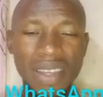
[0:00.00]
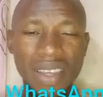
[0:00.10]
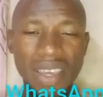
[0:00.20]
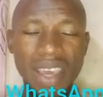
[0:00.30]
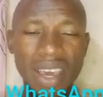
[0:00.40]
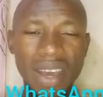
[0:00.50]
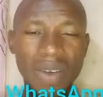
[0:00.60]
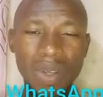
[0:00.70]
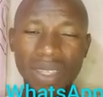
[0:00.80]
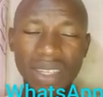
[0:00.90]
Here
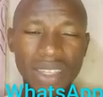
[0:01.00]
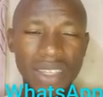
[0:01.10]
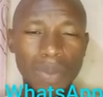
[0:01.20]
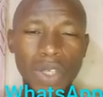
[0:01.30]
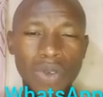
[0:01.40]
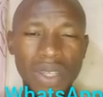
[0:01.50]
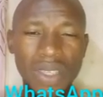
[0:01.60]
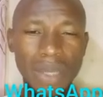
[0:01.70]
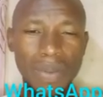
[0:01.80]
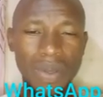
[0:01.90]
we teach spiritual
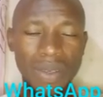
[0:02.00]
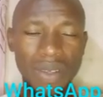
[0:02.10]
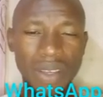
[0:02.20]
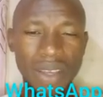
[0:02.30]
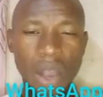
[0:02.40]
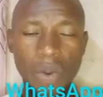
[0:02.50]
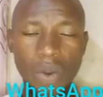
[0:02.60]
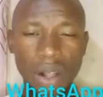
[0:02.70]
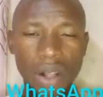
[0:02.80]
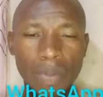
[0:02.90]
tips and
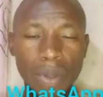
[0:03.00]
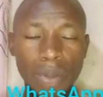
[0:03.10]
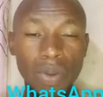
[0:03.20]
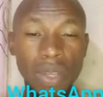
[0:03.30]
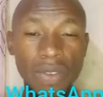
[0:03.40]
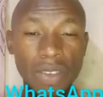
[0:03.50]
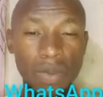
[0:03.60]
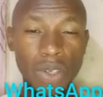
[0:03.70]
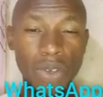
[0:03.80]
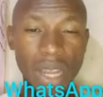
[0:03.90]
we help people live a
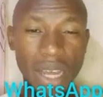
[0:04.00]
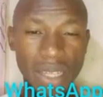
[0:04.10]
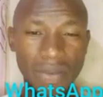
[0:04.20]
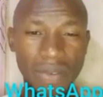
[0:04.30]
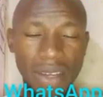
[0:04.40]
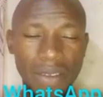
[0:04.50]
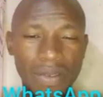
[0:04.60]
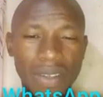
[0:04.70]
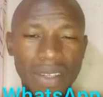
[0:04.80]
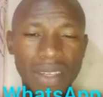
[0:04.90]
spiritual active
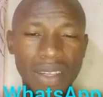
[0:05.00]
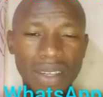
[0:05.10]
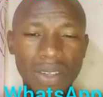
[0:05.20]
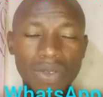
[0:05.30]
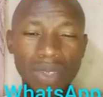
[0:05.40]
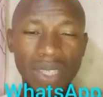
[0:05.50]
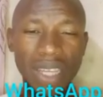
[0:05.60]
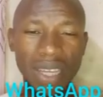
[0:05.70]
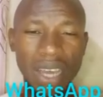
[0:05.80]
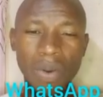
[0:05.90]
life.
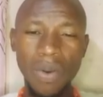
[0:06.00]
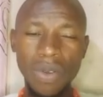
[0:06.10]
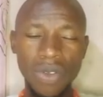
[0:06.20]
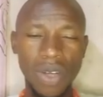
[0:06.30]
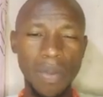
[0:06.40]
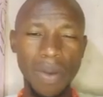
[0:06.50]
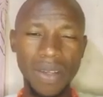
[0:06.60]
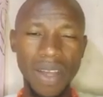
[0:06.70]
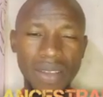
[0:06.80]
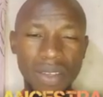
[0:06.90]
Today I want to talk about
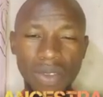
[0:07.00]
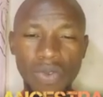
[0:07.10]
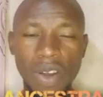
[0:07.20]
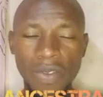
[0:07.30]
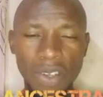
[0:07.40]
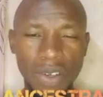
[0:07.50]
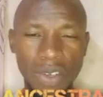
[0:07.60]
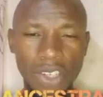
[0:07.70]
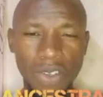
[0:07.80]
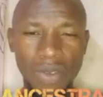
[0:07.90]
ancestral
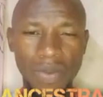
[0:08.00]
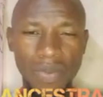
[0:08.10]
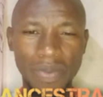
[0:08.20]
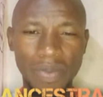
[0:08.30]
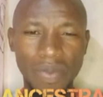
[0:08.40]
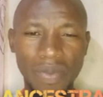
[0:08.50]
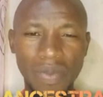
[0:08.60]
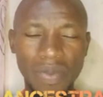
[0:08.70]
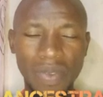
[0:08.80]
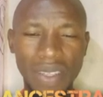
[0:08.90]
veneration.
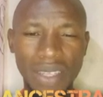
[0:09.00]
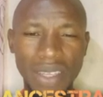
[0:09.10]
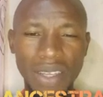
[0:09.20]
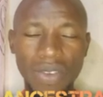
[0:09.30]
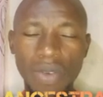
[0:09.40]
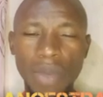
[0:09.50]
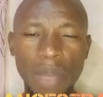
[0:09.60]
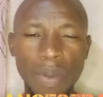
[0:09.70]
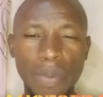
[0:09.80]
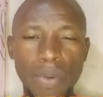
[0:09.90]
So
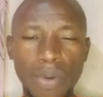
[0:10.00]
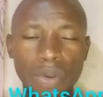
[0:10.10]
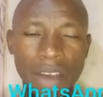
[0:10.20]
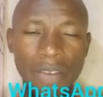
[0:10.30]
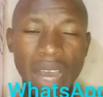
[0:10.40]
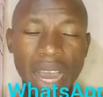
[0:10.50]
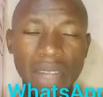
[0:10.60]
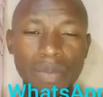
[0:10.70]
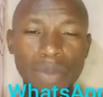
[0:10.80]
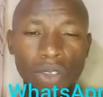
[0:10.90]
many people have
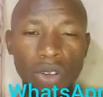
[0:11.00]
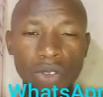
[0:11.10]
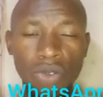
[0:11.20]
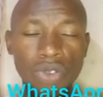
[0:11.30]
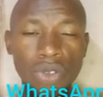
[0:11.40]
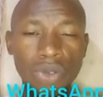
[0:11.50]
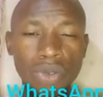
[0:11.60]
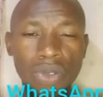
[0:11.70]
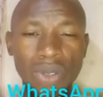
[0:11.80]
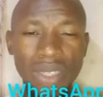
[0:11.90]
had misconstrued